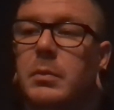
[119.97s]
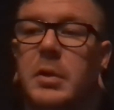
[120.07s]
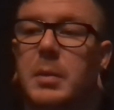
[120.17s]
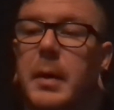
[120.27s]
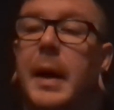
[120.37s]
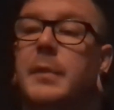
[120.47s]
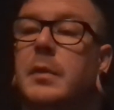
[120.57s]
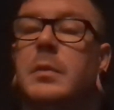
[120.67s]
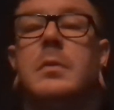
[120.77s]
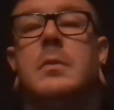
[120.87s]

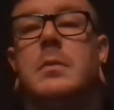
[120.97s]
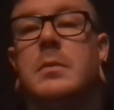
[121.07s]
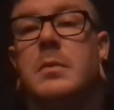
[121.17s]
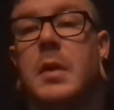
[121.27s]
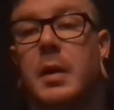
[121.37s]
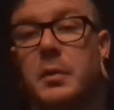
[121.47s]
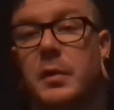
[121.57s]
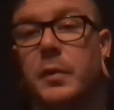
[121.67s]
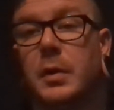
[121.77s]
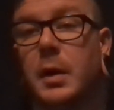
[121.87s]
imagine how
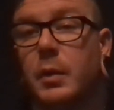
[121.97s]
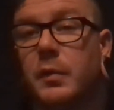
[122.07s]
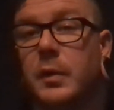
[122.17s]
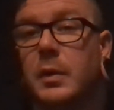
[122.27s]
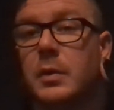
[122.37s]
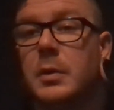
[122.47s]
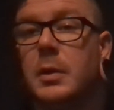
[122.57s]
different I would feel